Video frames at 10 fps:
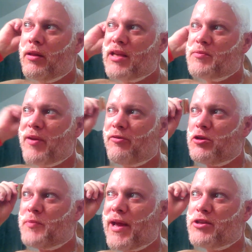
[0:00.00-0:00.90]
That's my
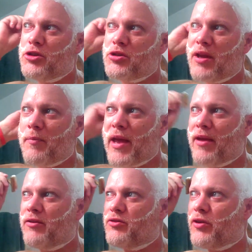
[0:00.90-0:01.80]
first pass usually in my
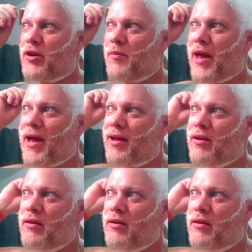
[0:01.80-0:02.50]
head, just front to back.